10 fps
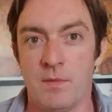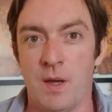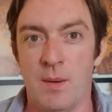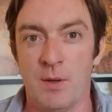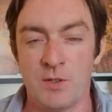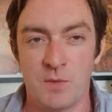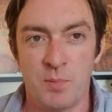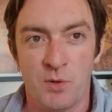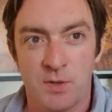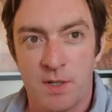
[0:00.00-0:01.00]
I'll just
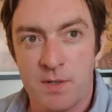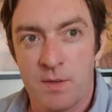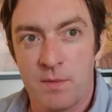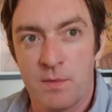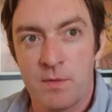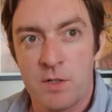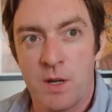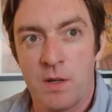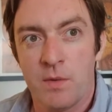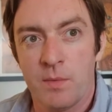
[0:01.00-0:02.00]
pause this and
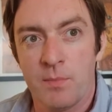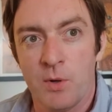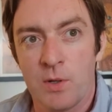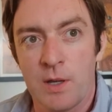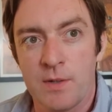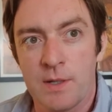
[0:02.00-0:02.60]
show you more closely.